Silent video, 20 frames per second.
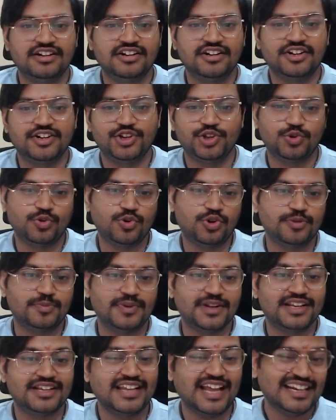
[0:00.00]
Do you want to
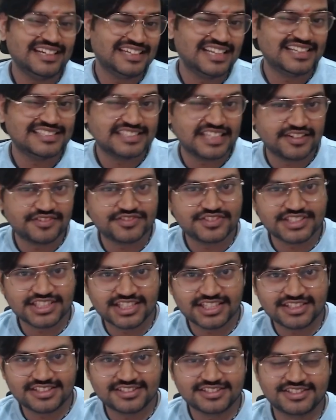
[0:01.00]
play knight takes
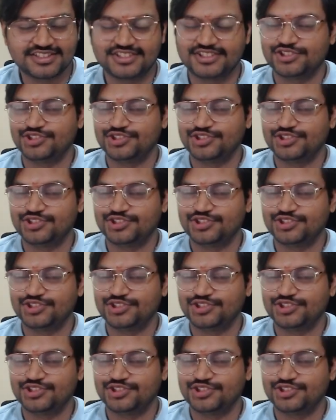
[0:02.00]
f6?